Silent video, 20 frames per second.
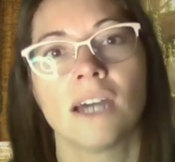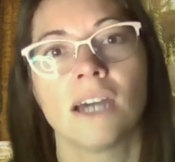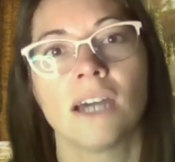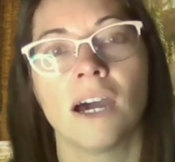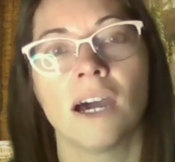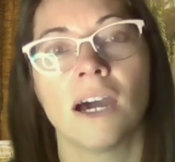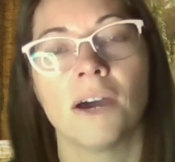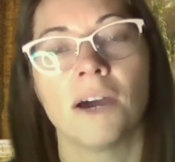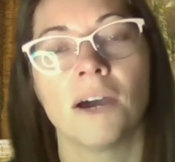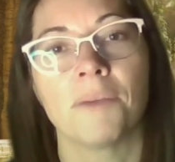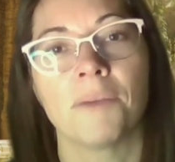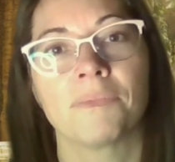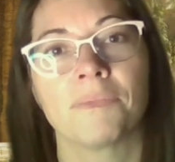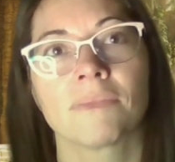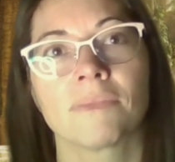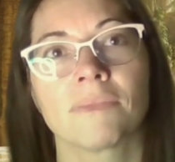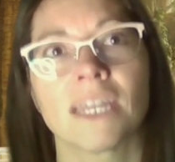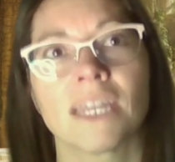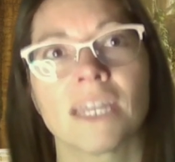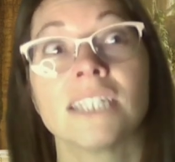
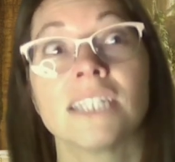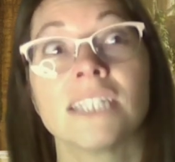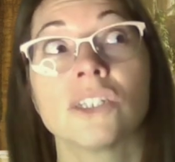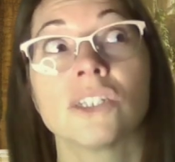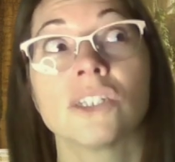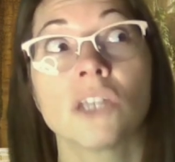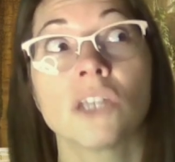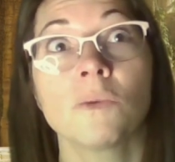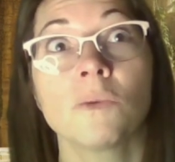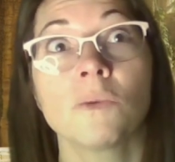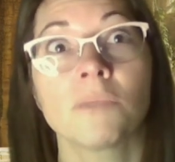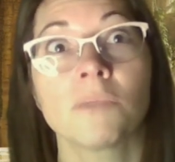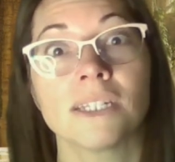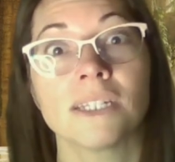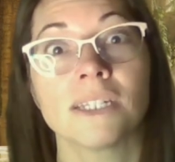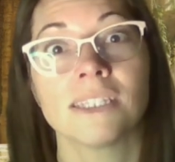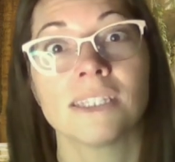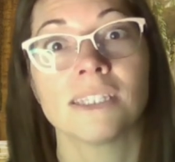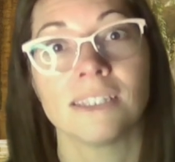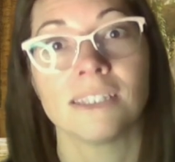And it's a shame when
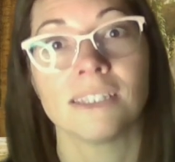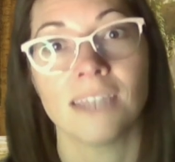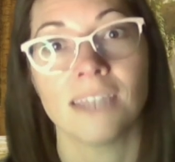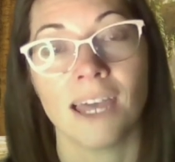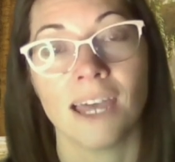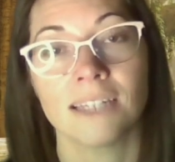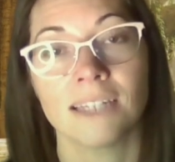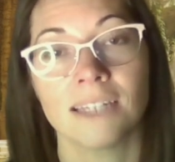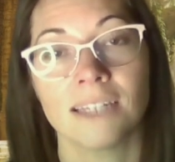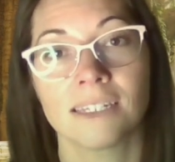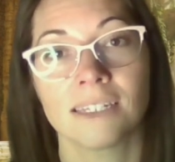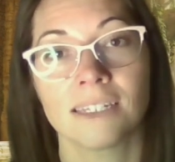places get